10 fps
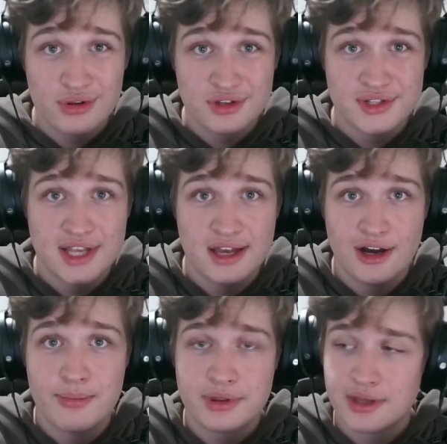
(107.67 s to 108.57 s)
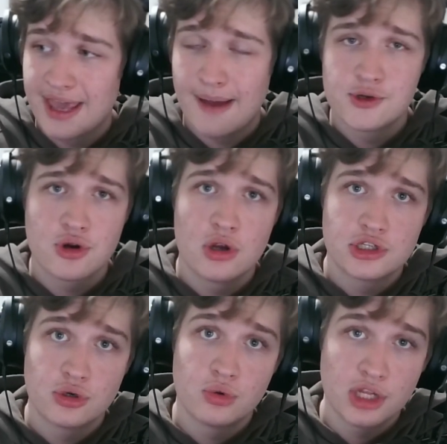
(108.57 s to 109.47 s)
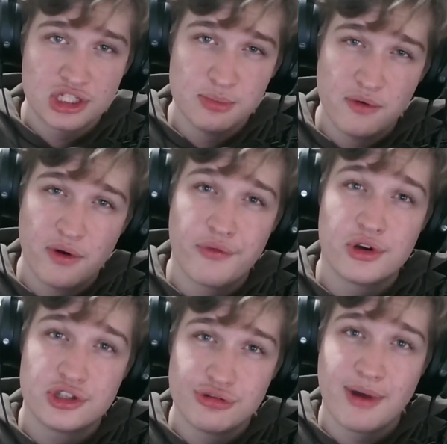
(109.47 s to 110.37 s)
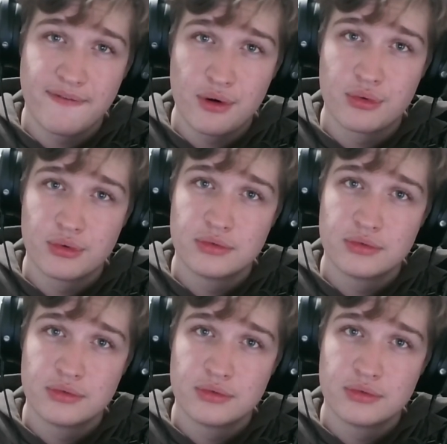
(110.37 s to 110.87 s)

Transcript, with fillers: to set up the capture card. So let's move over to my phone.